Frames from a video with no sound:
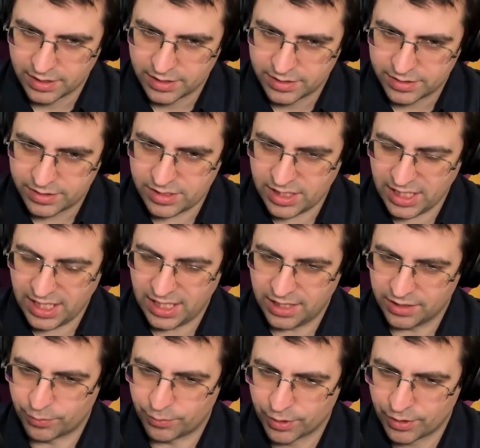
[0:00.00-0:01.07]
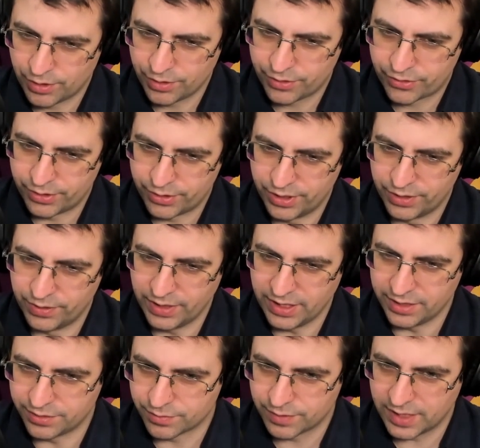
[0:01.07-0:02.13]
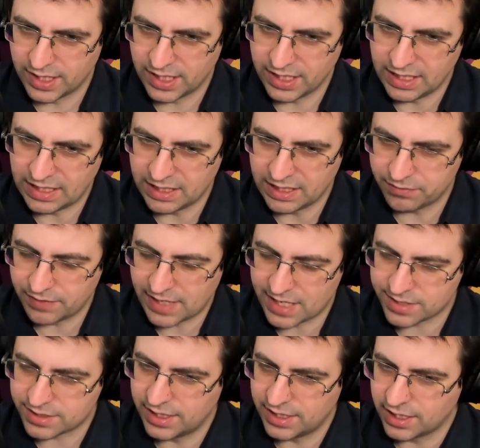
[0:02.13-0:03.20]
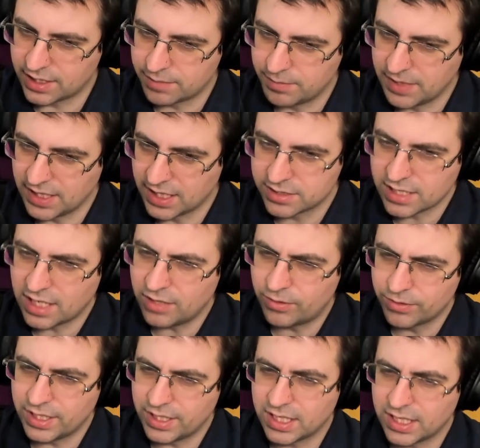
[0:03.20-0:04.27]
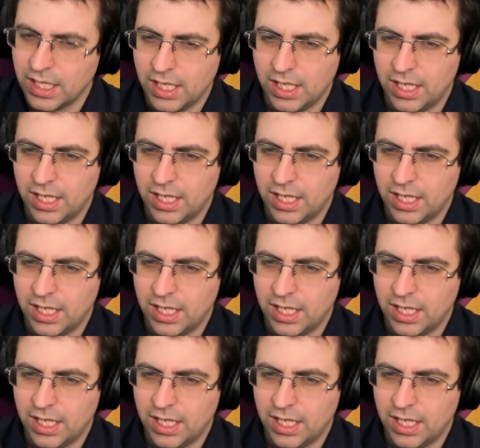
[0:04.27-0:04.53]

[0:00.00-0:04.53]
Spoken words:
seeing the world through, is really fascinating to me, because I don't think